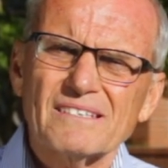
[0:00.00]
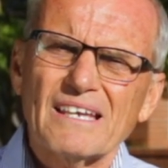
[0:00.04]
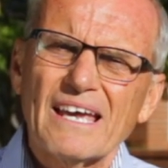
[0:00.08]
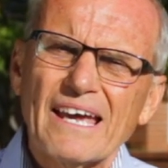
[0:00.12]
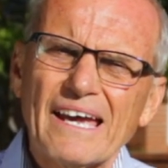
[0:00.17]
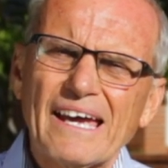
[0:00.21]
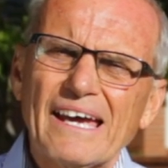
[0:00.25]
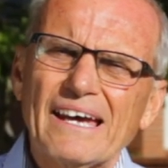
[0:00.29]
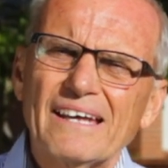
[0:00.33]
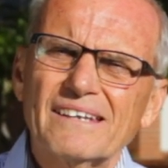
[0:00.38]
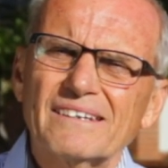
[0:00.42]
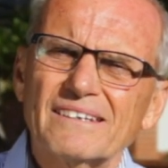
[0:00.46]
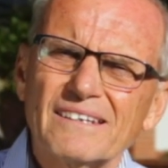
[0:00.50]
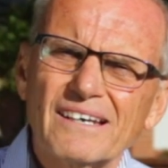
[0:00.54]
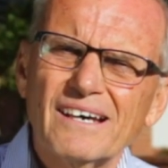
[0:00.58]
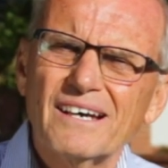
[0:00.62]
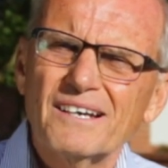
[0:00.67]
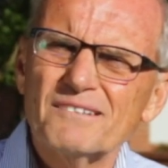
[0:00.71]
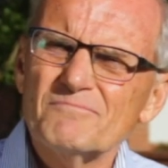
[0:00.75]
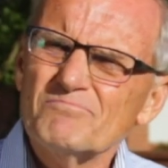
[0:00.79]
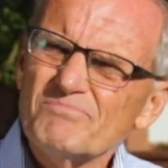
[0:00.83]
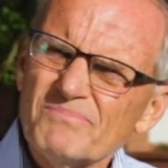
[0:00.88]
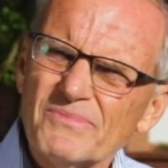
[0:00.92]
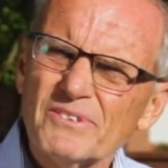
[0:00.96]
And
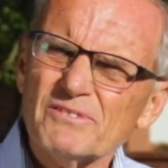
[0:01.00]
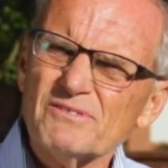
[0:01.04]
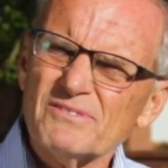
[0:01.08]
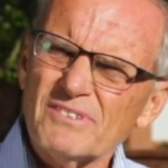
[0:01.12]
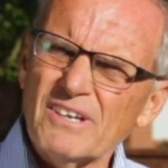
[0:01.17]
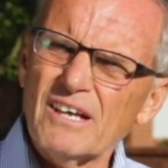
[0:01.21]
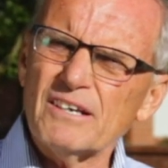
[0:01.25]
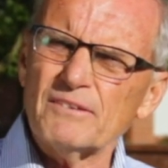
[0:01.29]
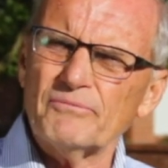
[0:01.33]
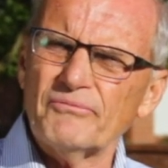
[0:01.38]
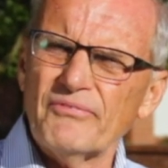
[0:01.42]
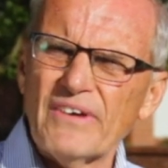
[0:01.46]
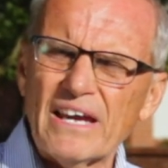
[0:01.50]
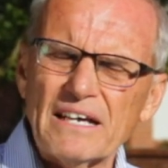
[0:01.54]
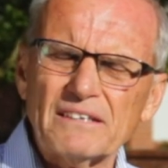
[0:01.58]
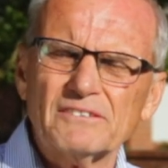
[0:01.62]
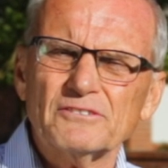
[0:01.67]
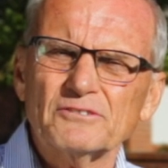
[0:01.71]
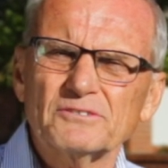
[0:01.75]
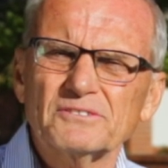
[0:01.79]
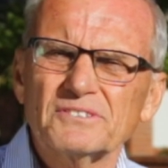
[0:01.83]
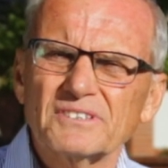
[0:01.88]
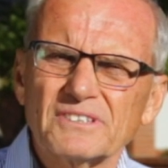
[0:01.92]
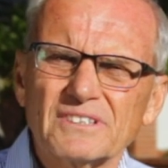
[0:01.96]
there's a lot of
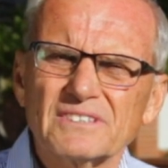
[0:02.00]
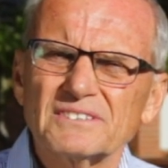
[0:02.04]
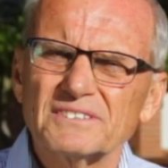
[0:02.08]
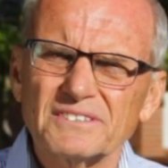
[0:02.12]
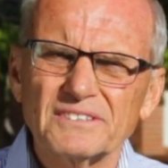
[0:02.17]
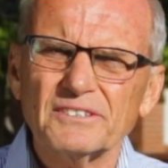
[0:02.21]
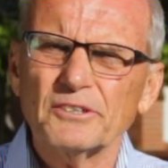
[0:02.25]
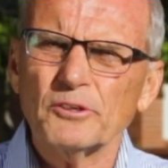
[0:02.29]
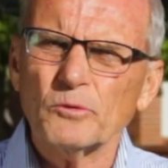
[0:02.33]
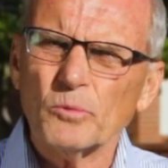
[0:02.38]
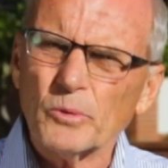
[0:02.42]
factors to consider.